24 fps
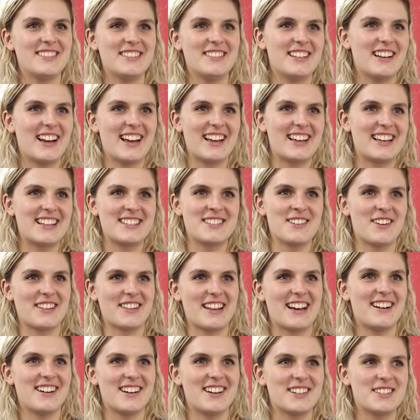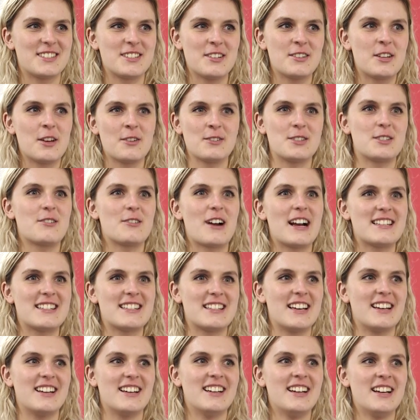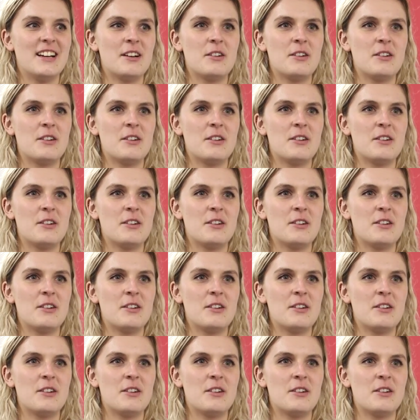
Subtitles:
Like, it's not that hard. So don't stress that